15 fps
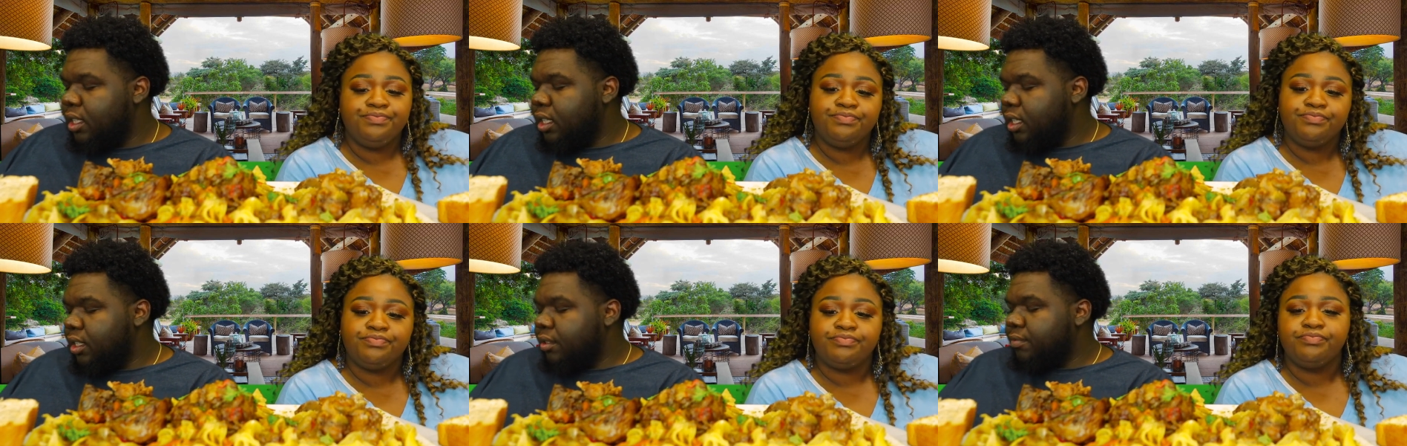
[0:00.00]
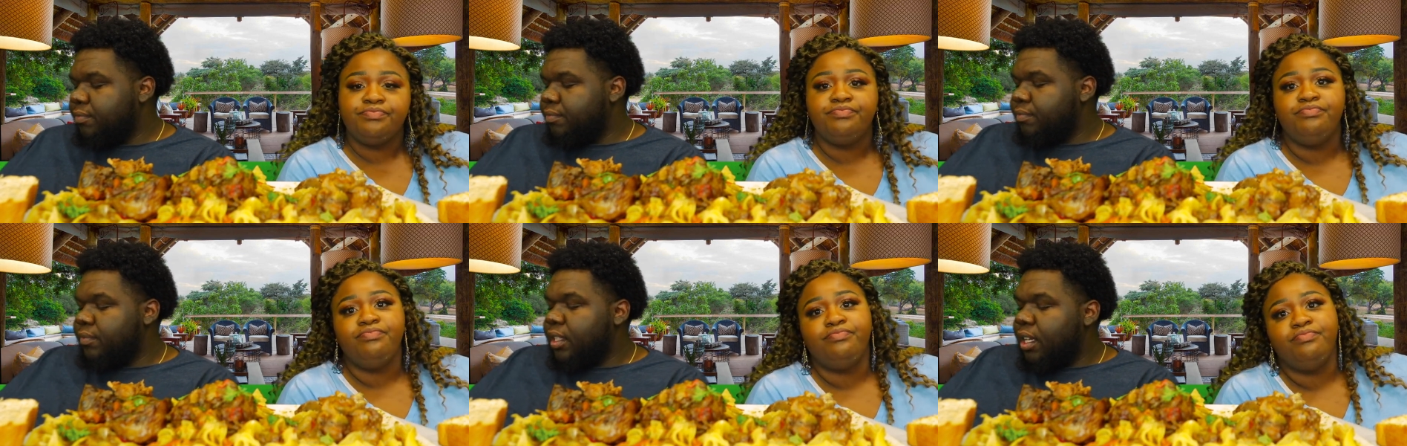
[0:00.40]
Speaker 1: you know.
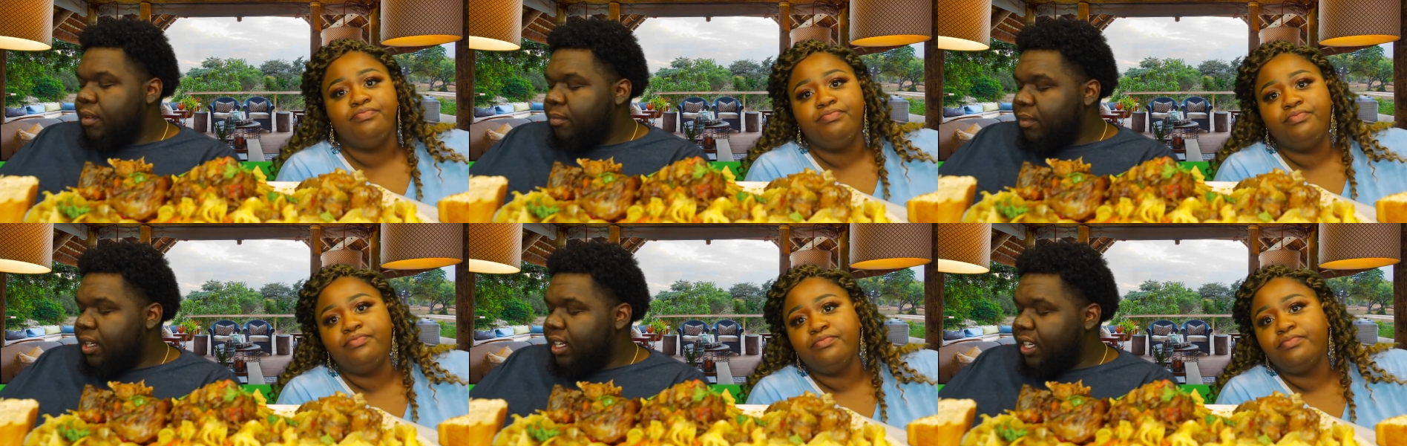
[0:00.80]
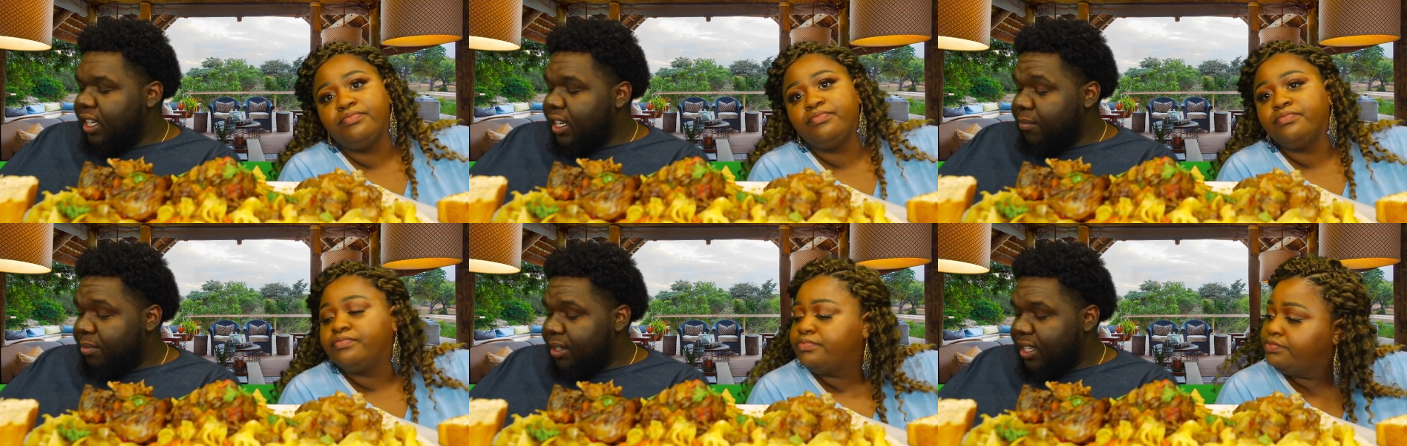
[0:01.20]
But like,
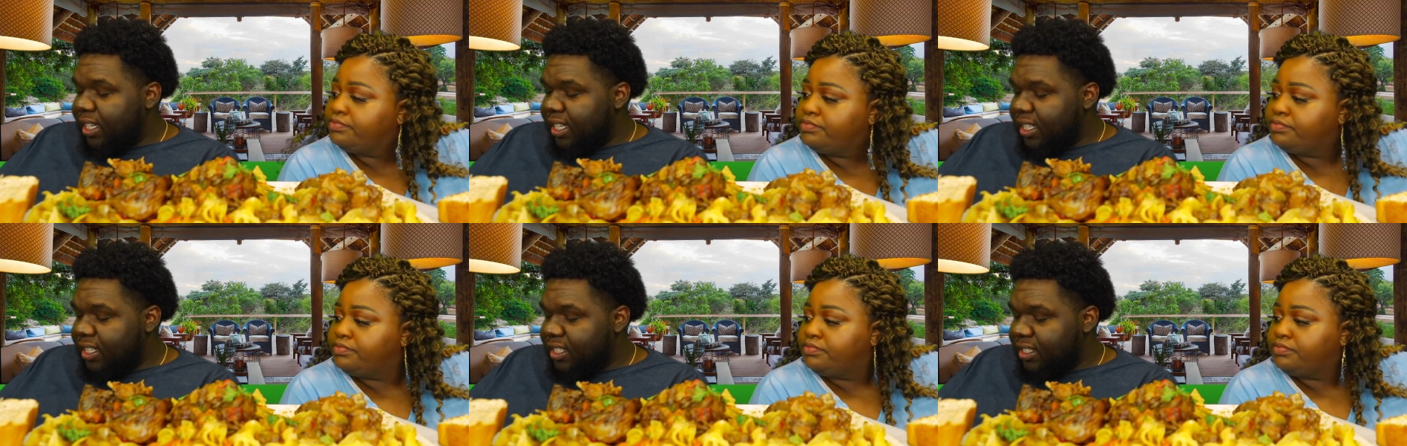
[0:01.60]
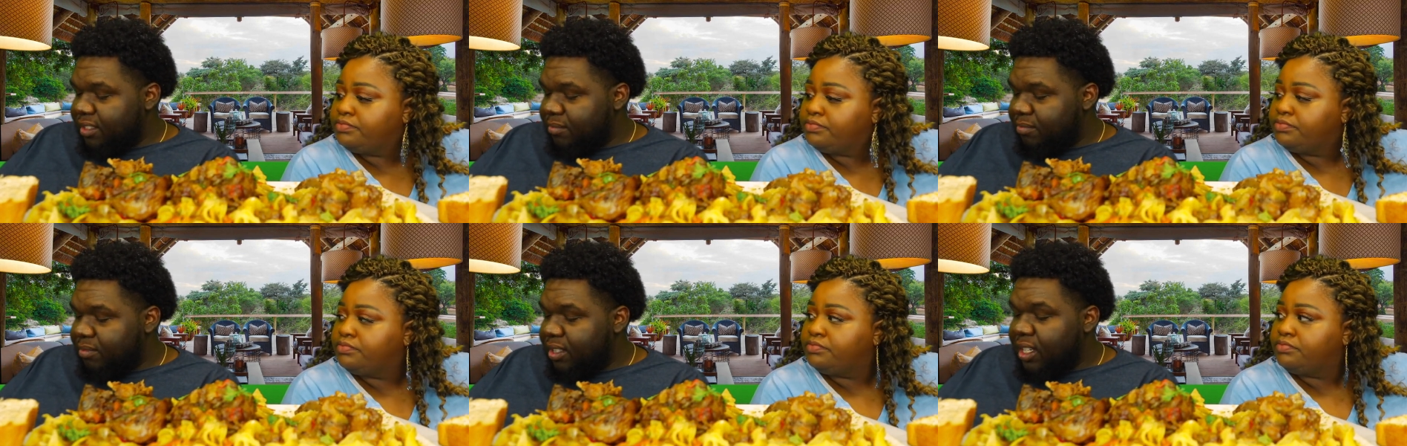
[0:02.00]
yeah, but like,
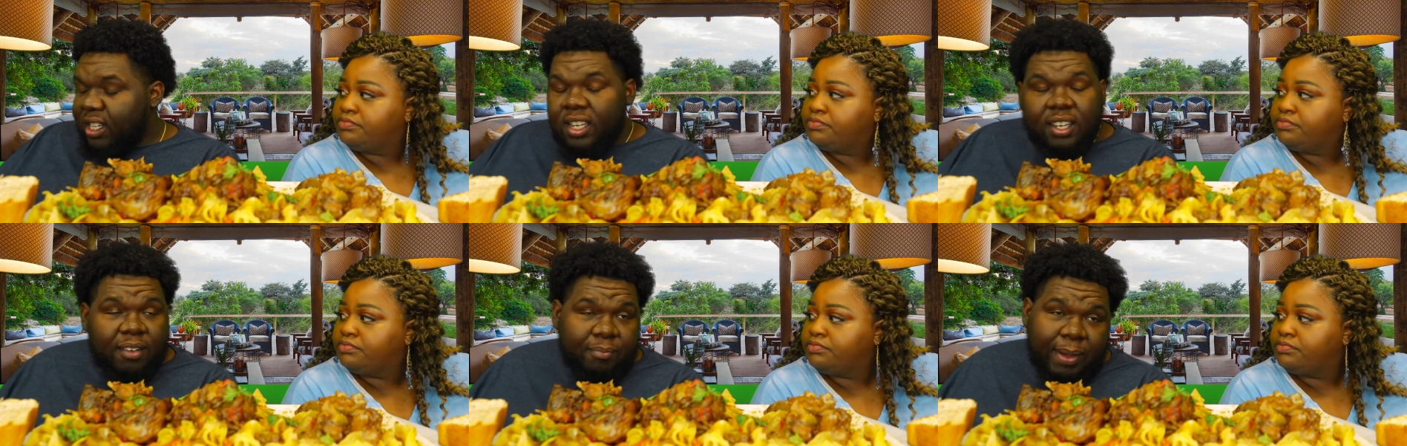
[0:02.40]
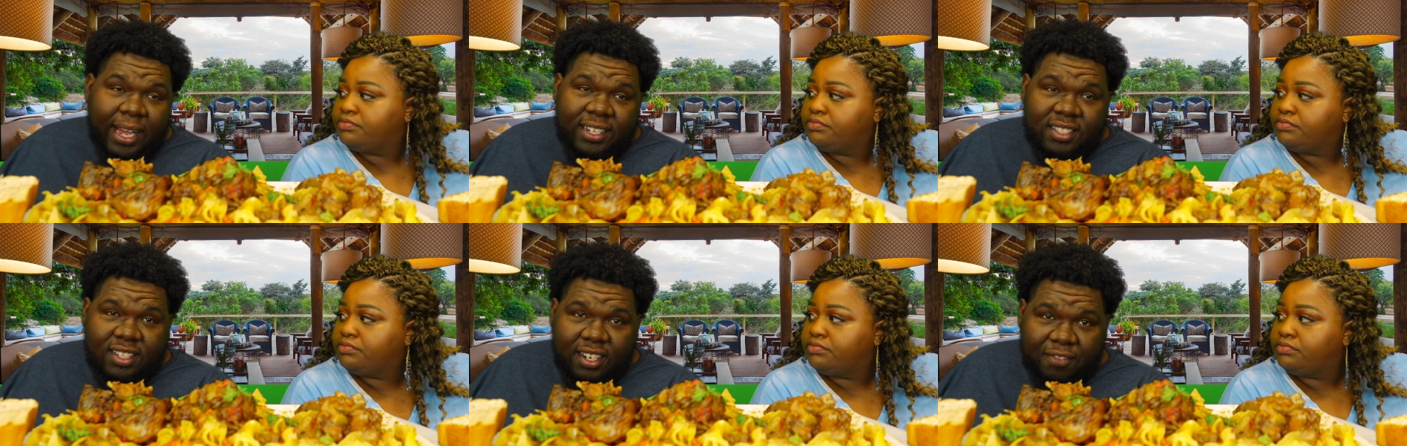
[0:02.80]
um,
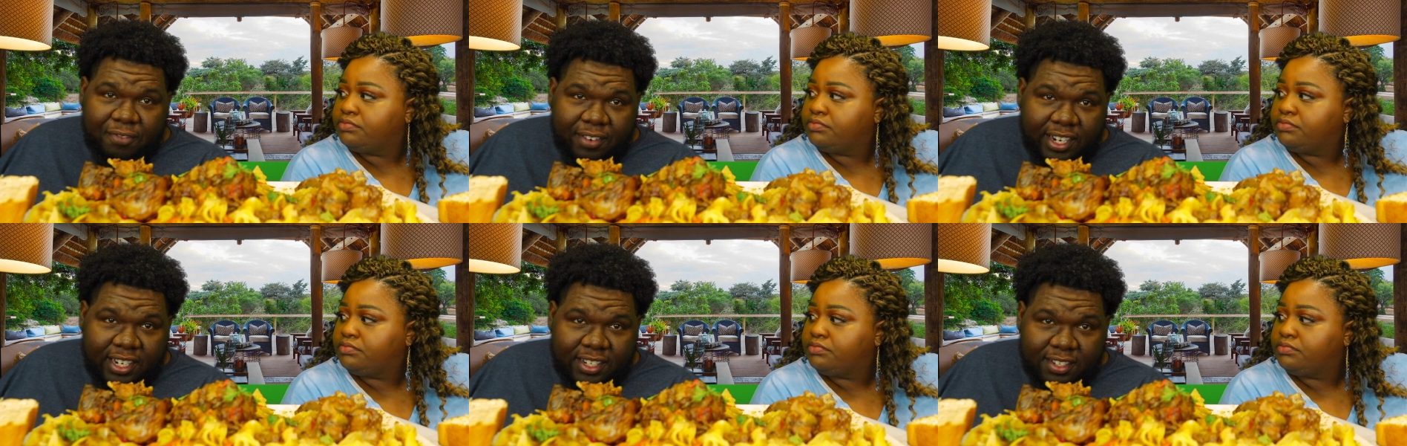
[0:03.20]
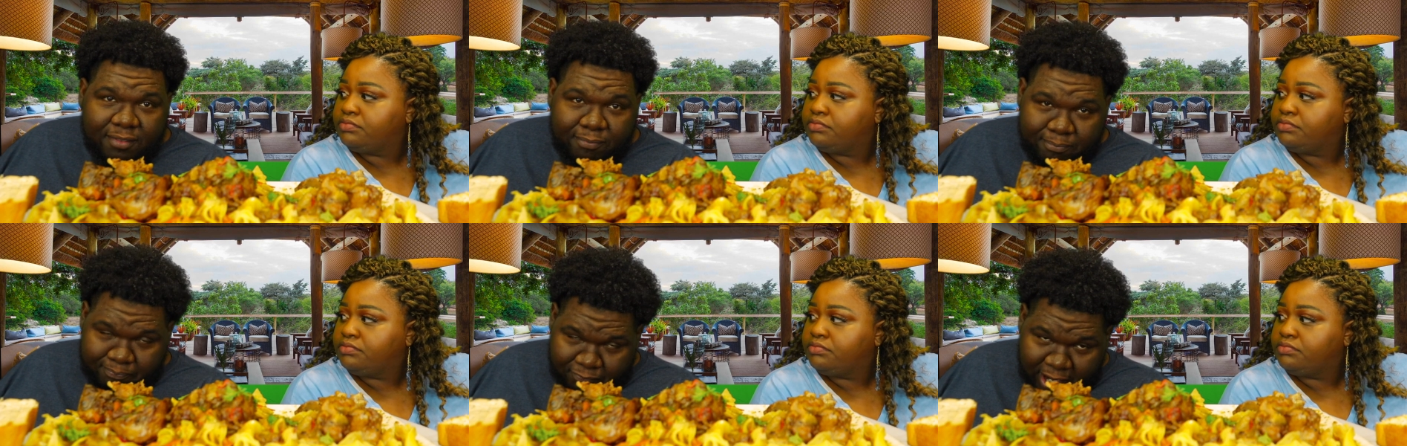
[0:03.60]
back to that Frank
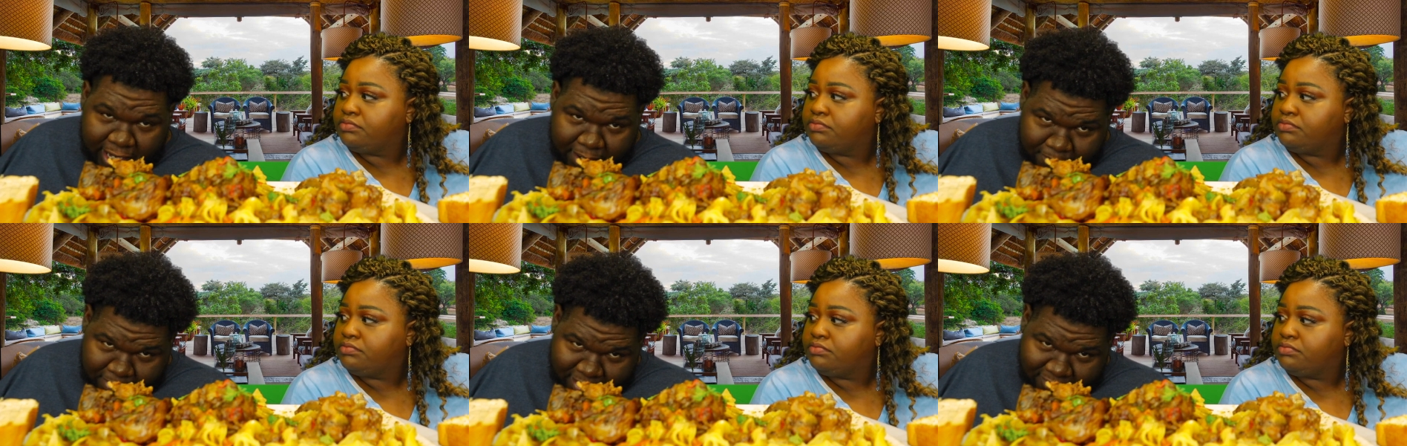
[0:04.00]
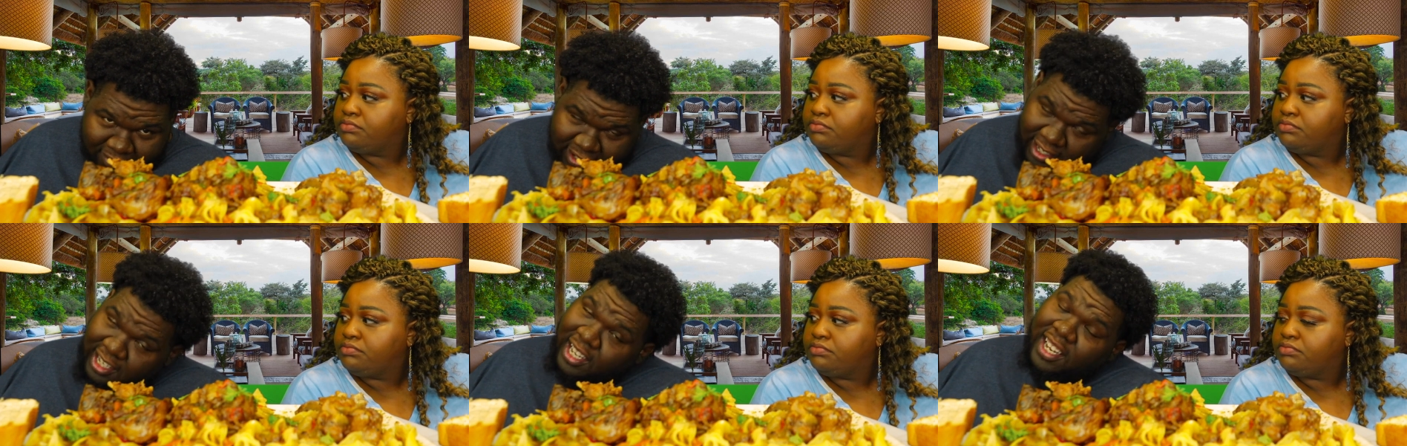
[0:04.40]
Frankie
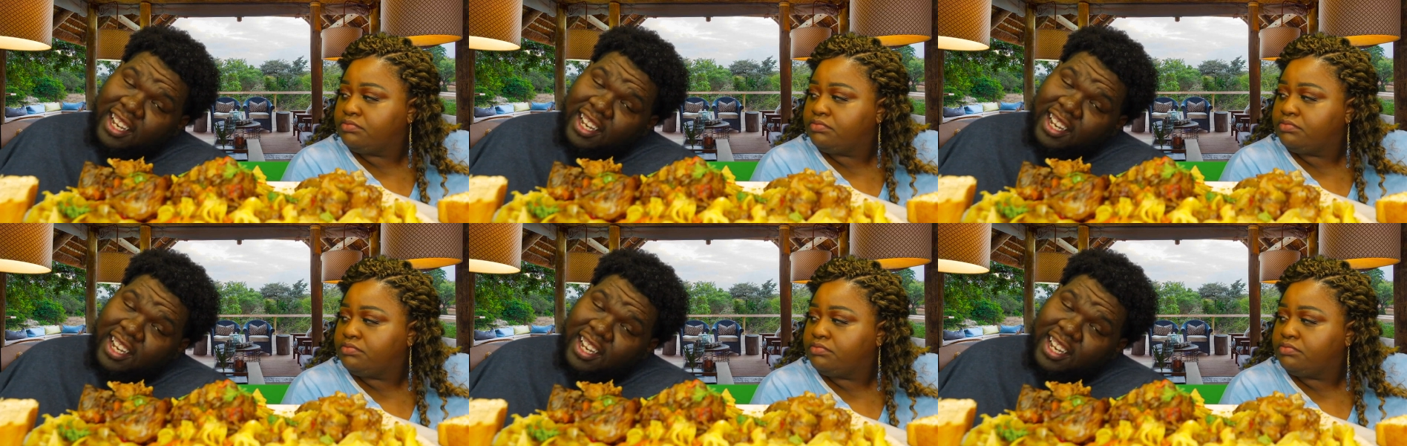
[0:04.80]
Beverly.